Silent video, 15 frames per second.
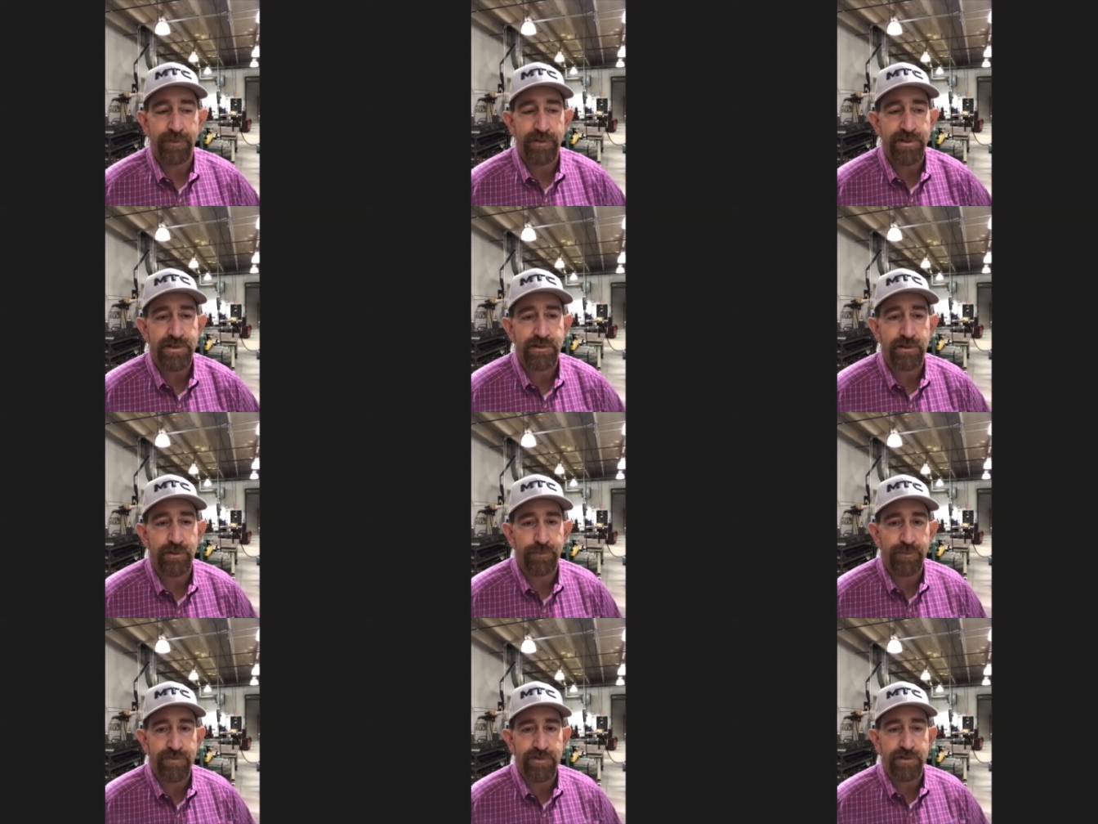This group
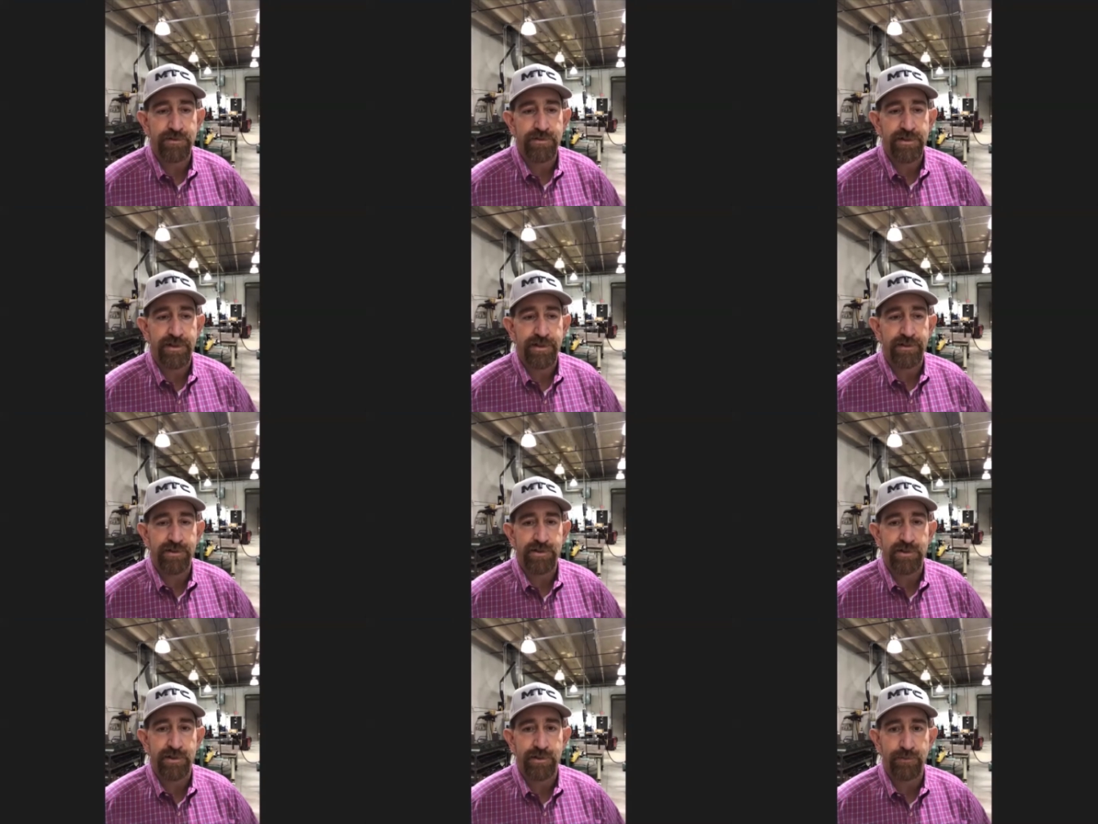of students I had
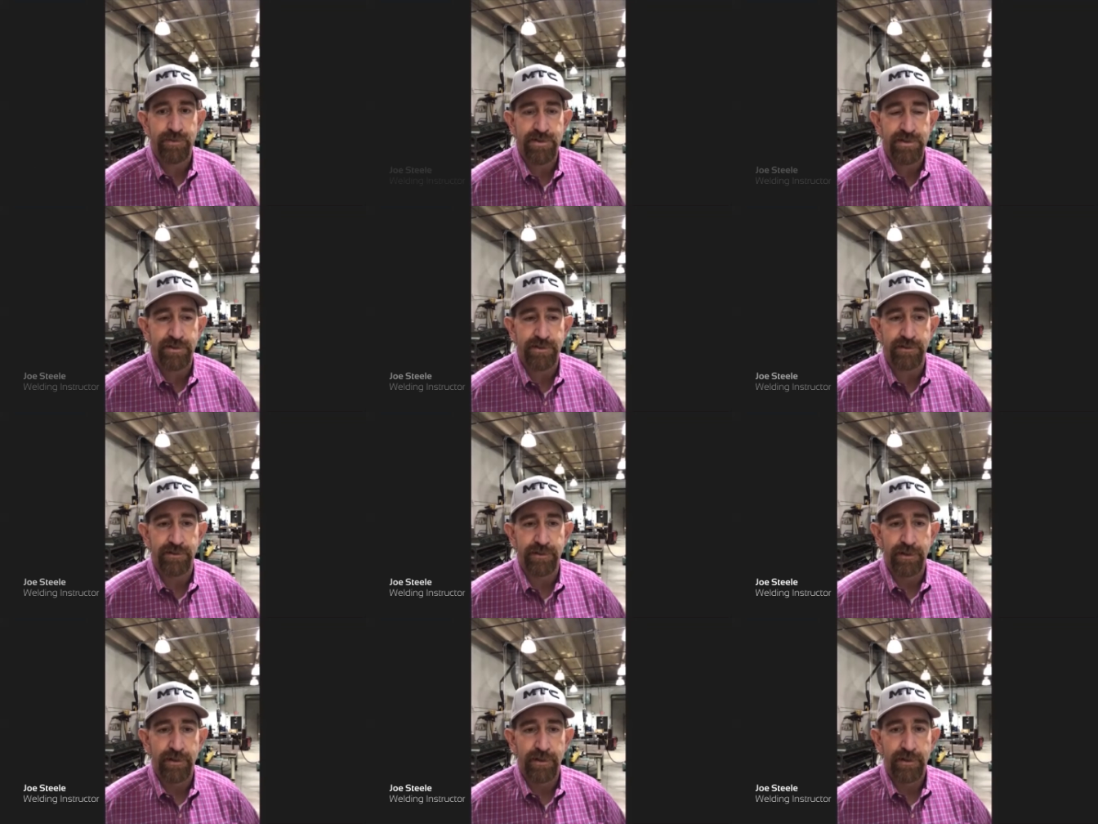this year was the
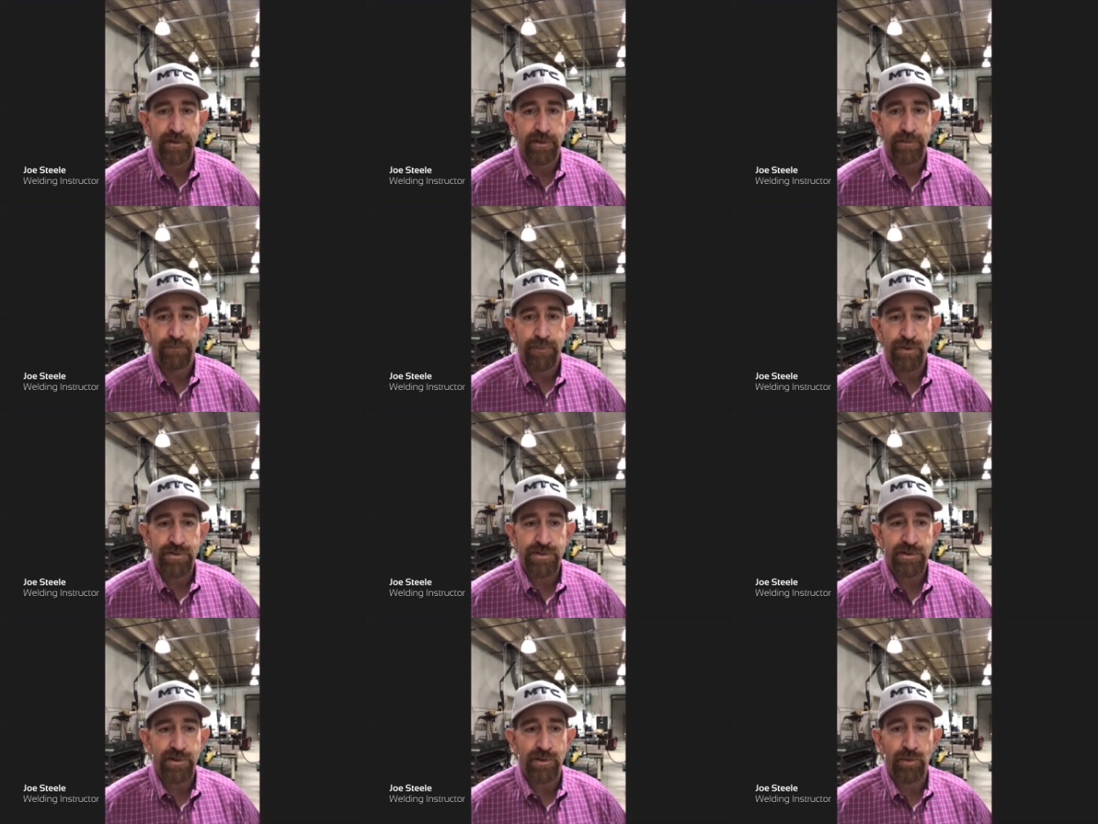
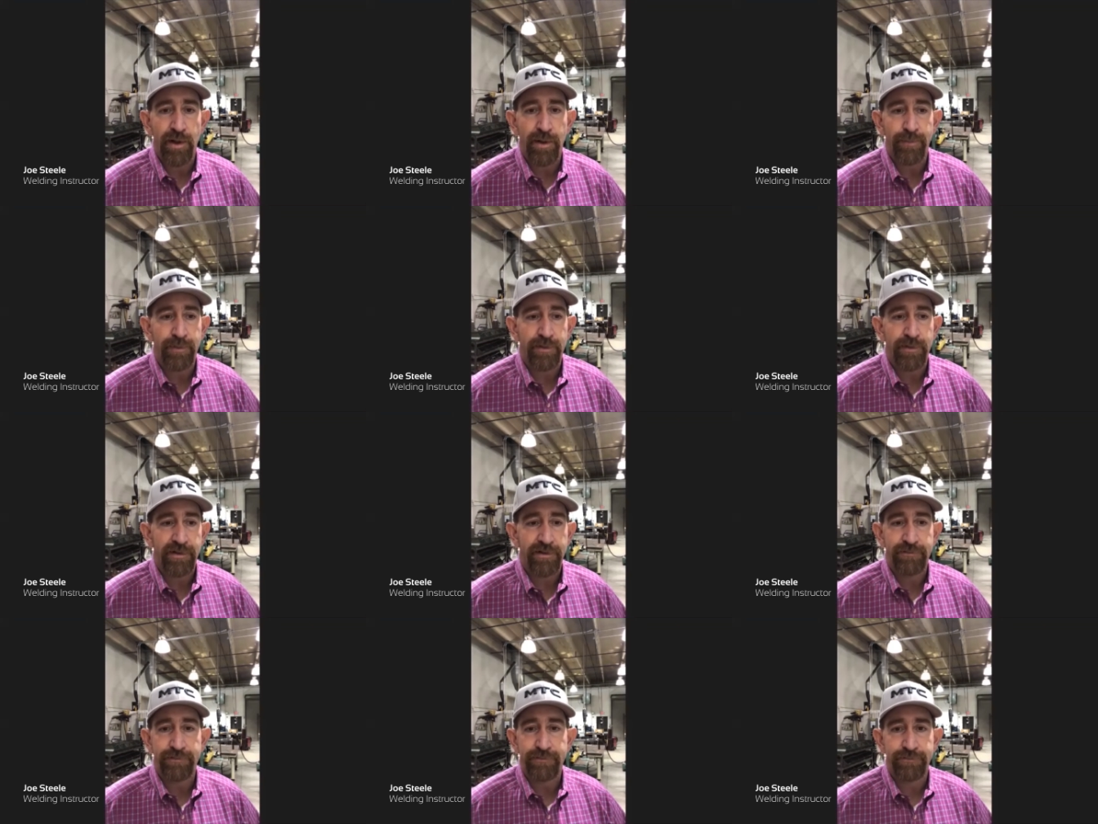most cooperative,